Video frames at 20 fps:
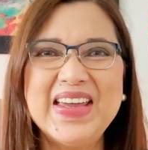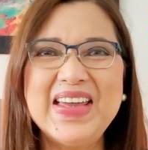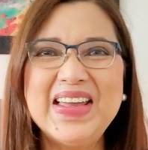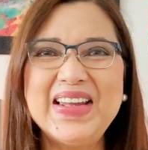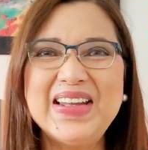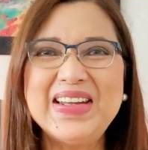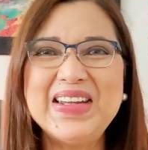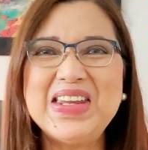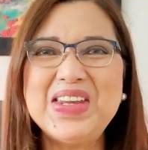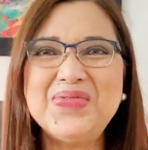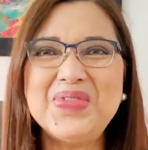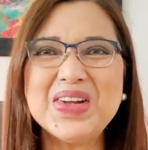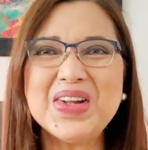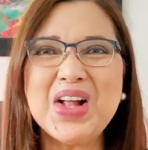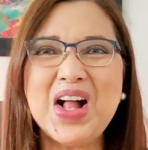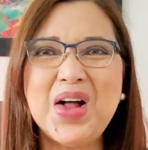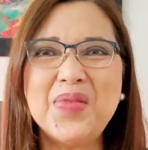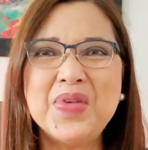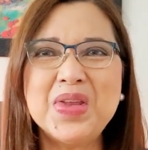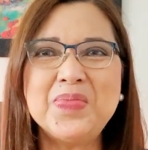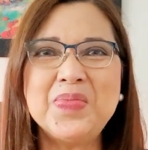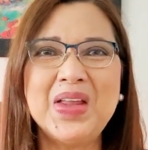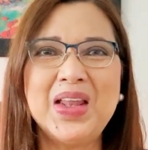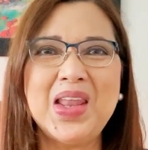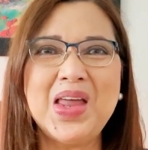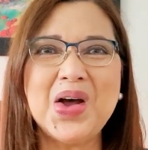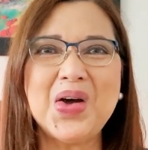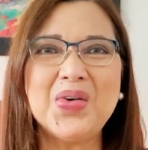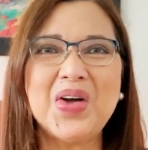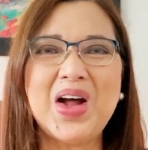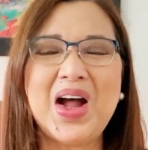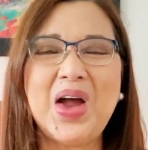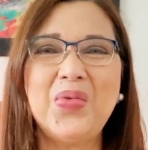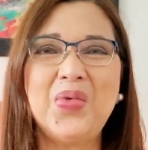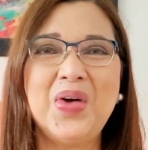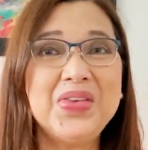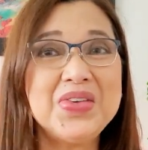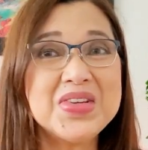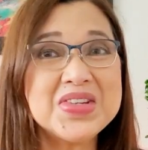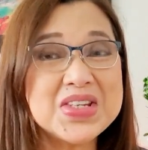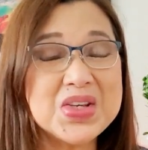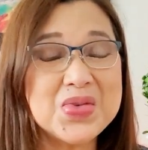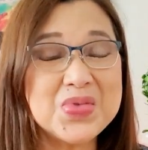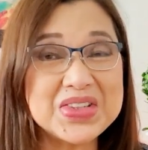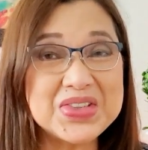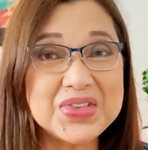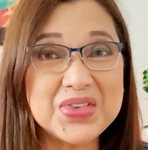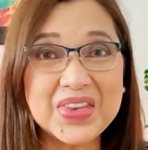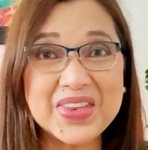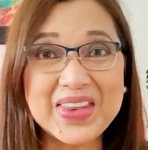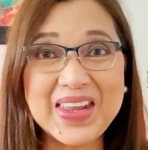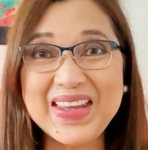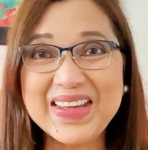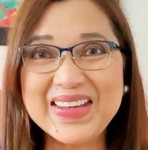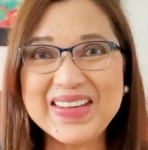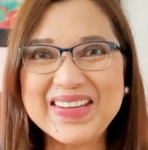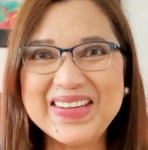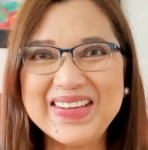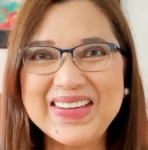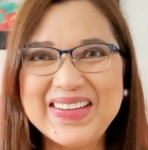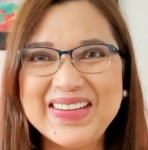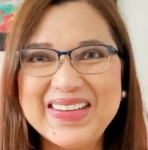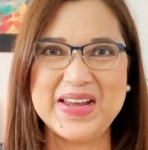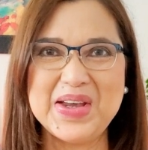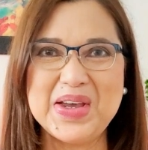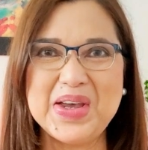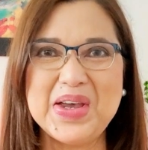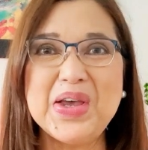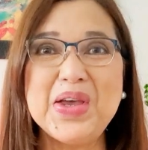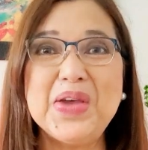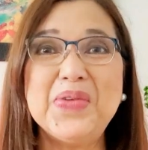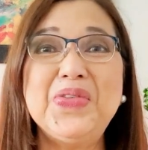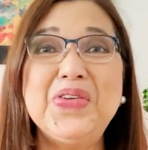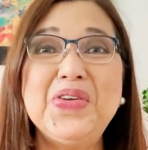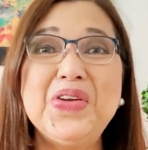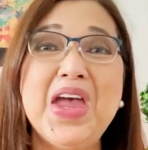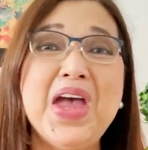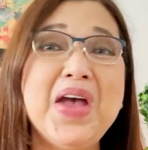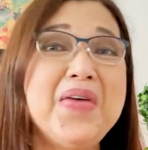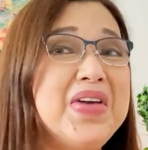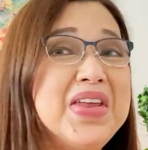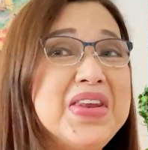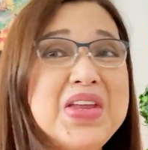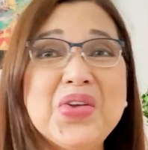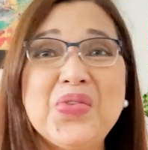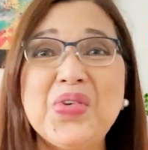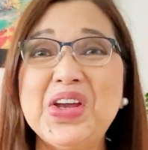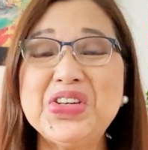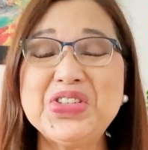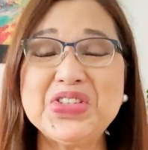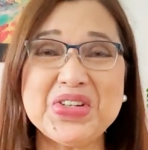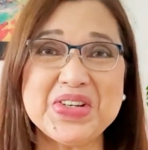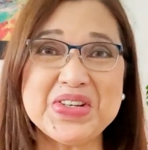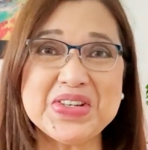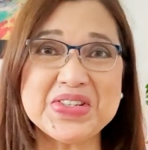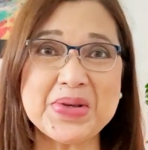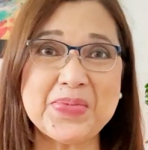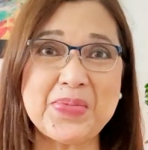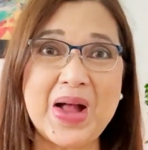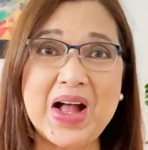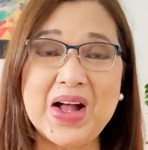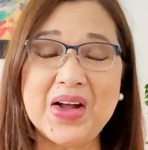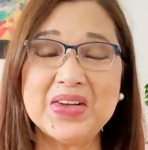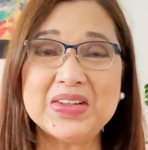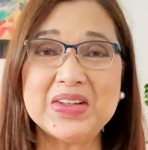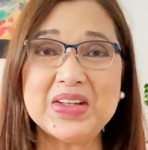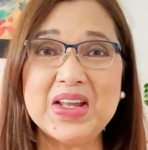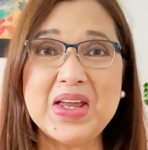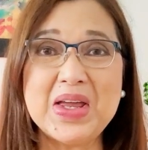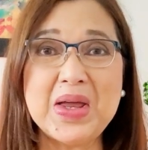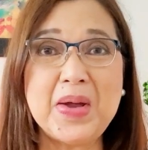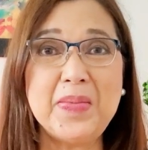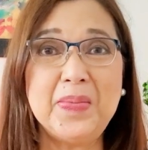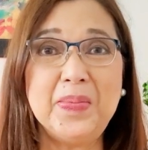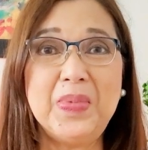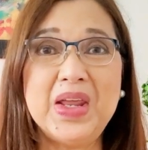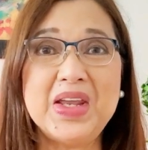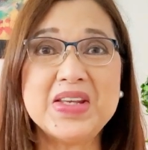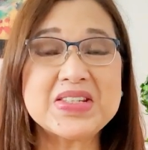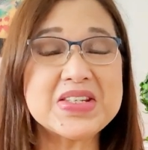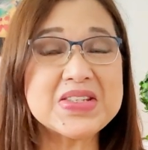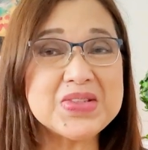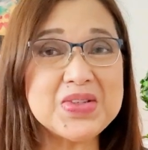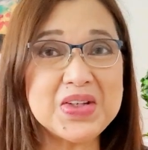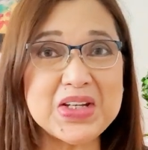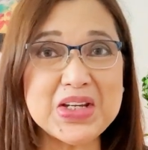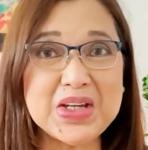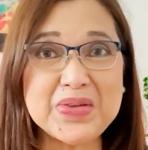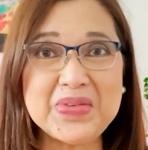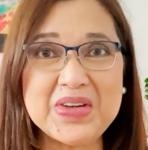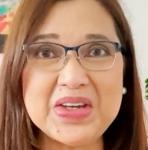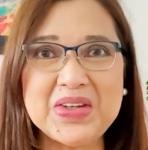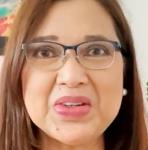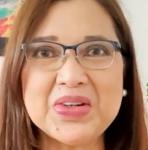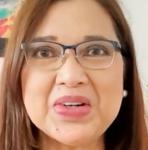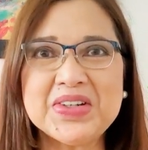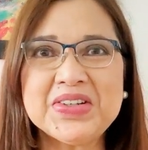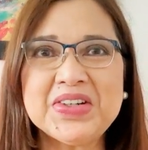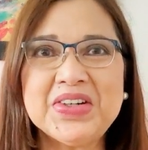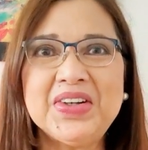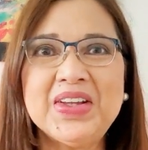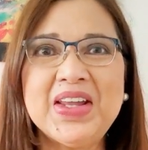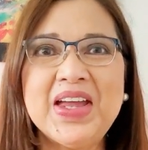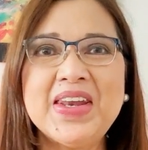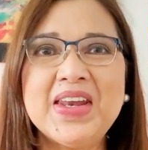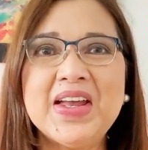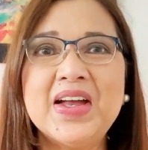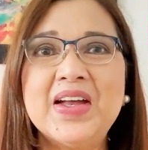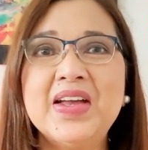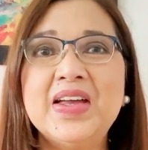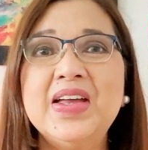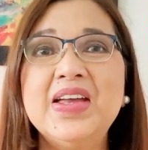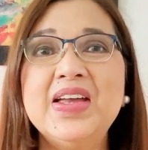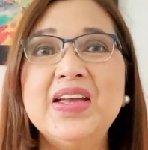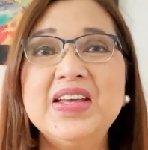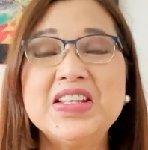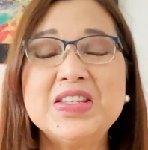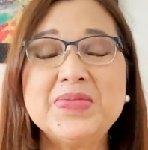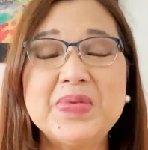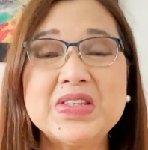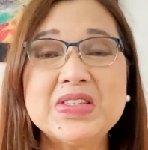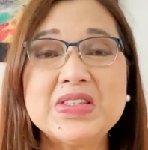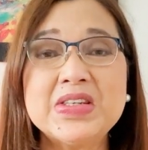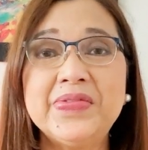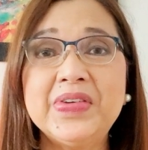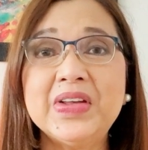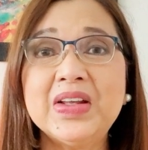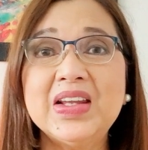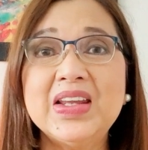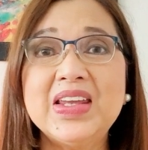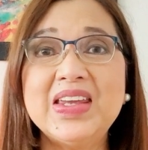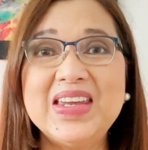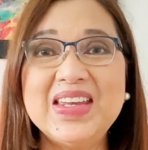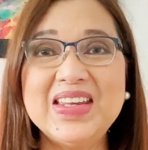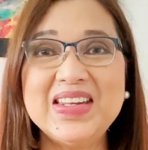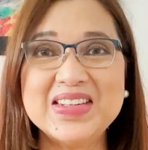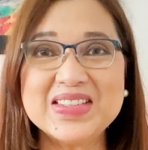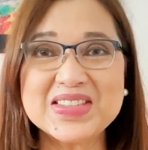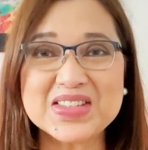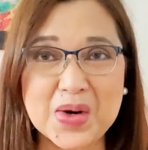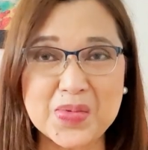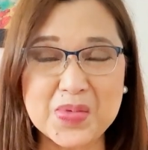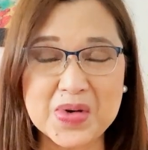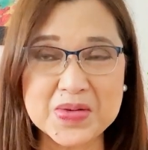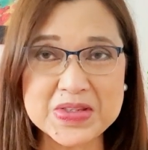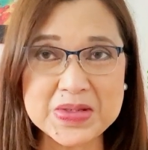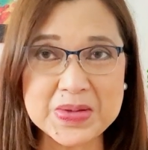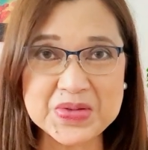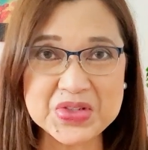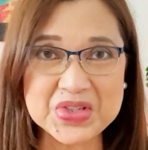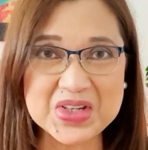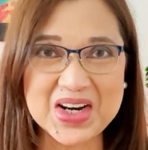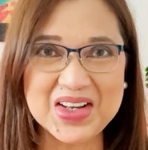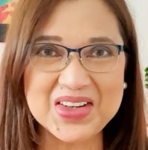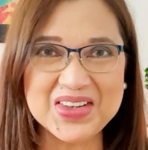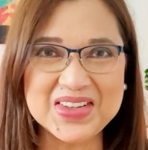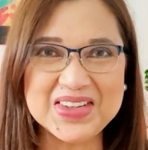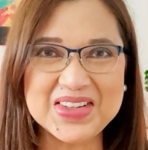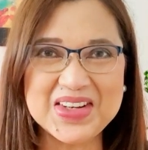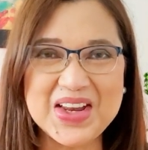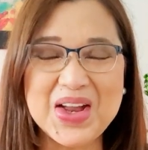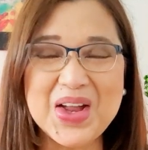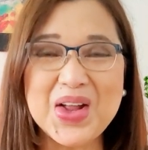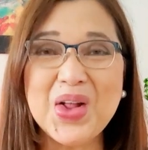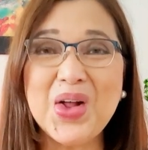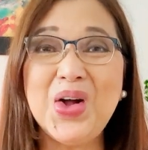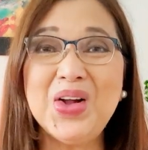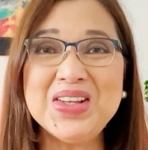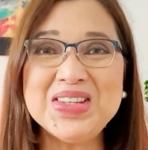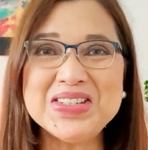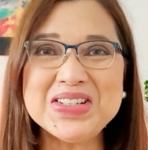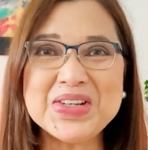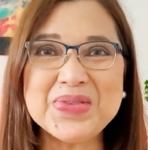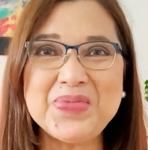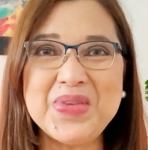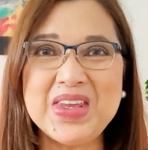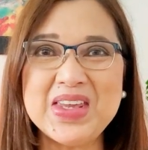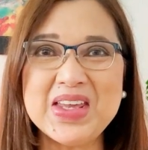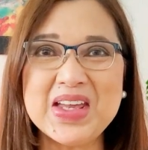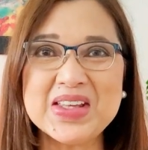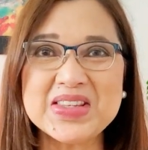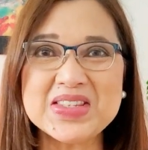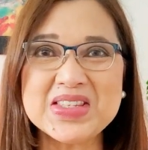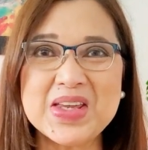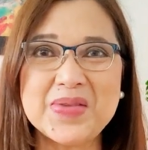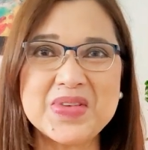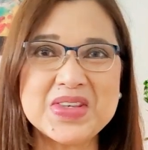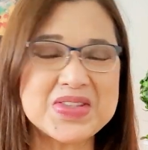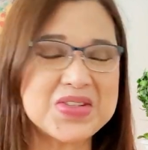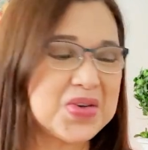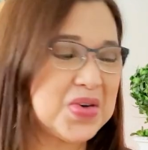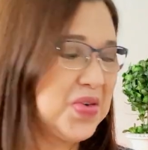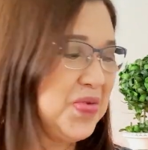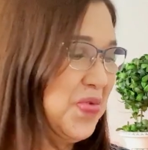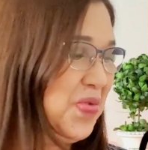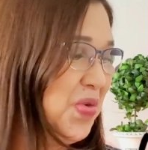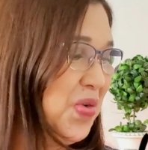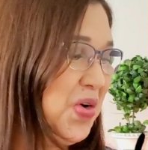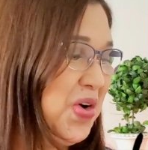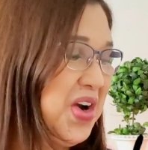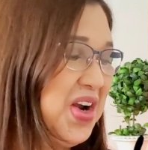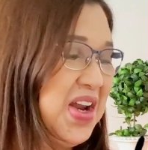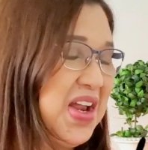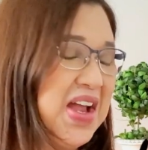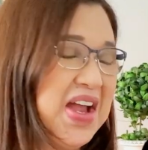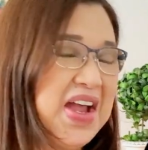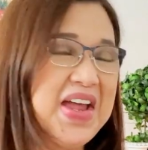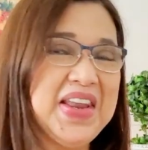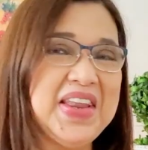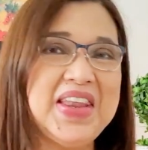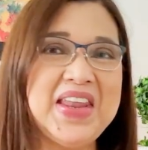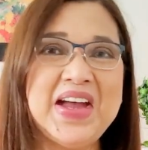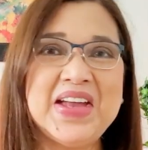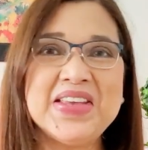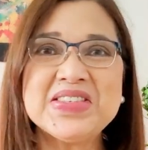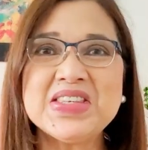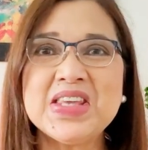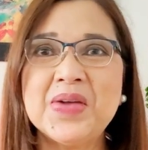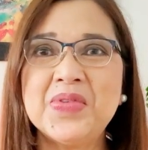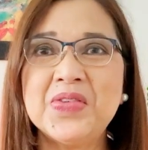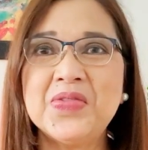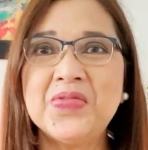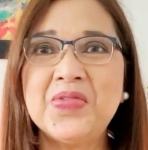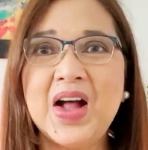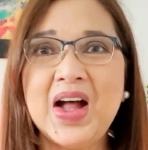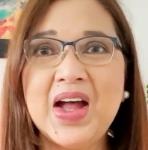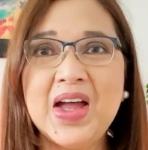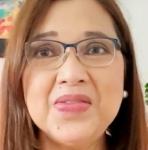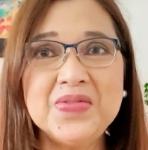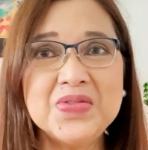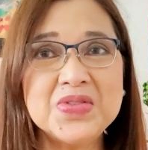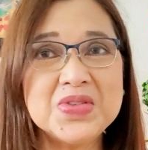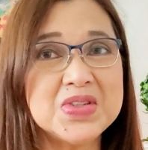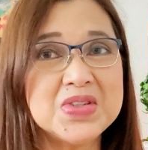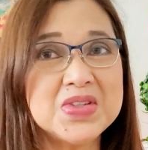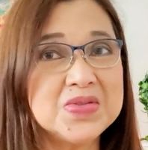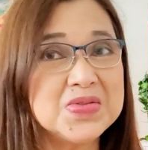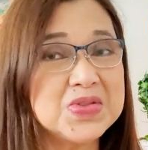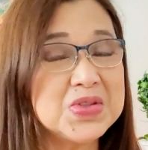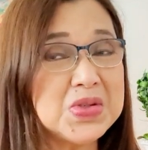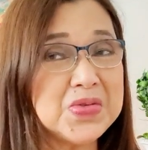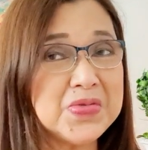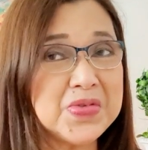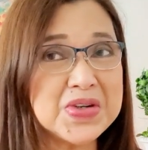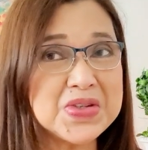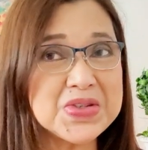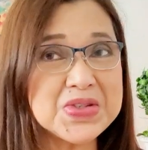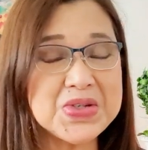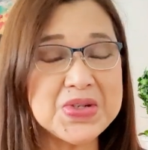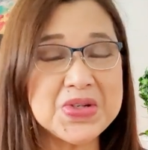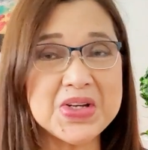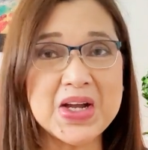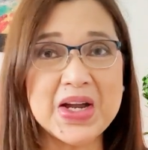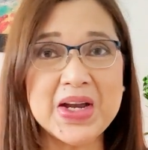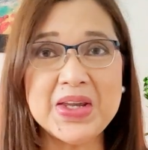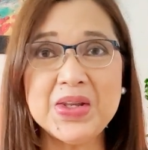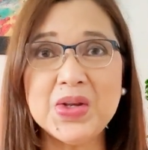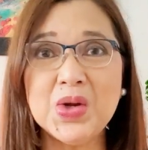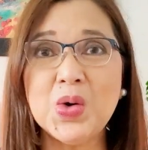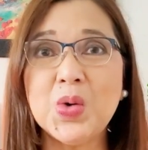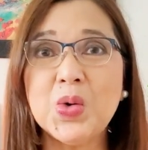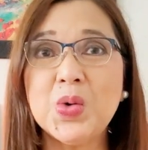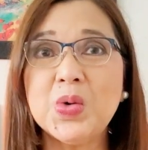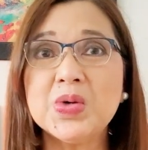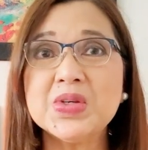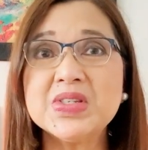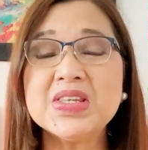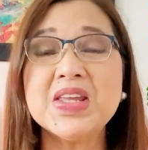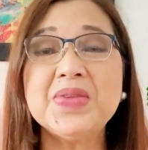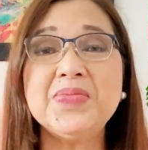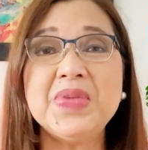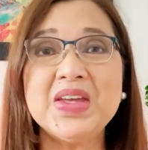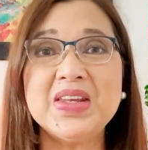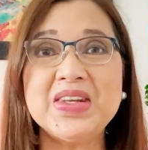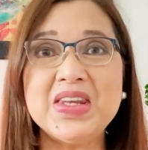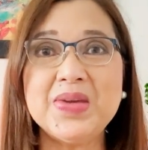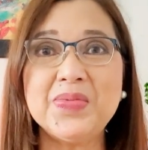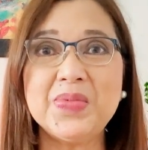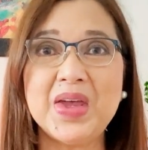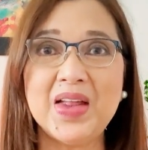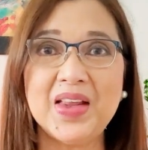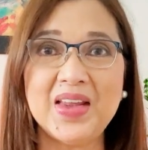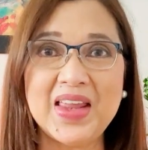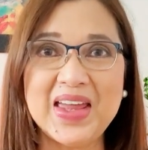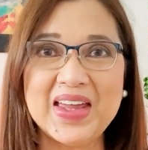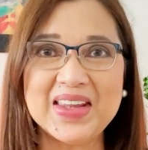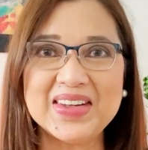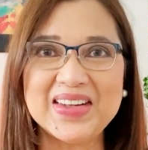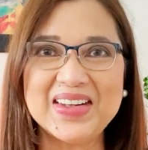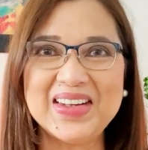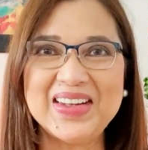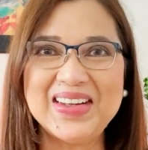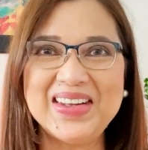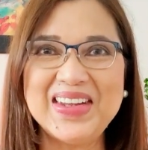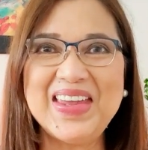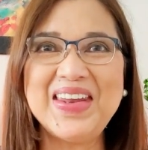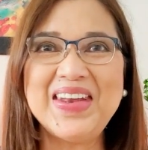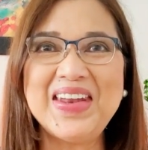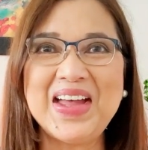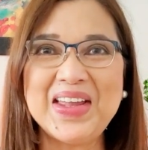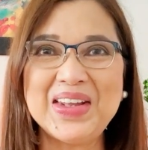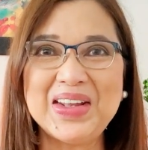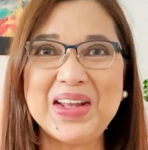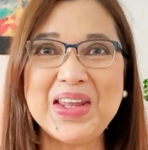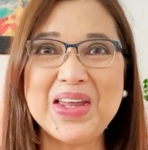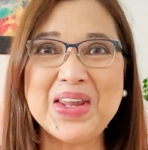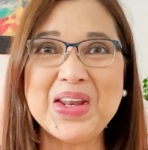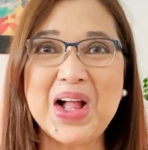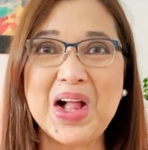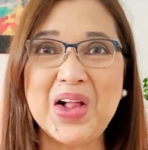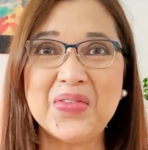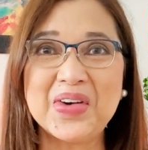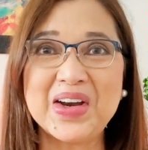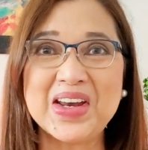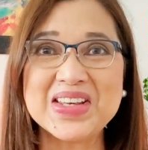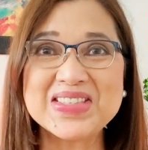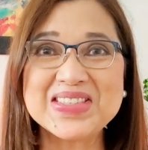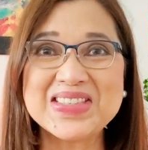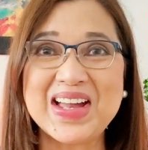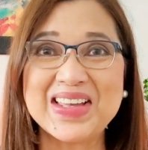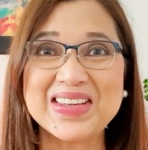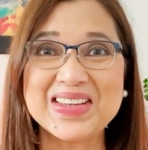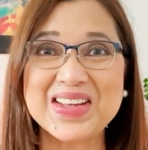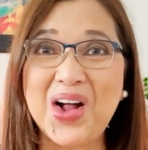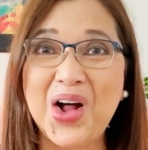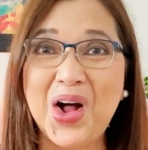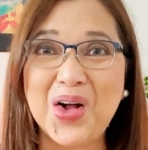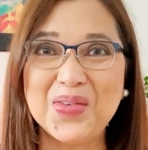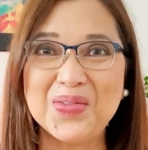Leave a comment below. I want to see what you think. If you have any questions about places to live in North Carolina, specifically the suburbs of Charlotte, contact me at 704 975 2429 or send me an email at lynn at lynnalvarez.com.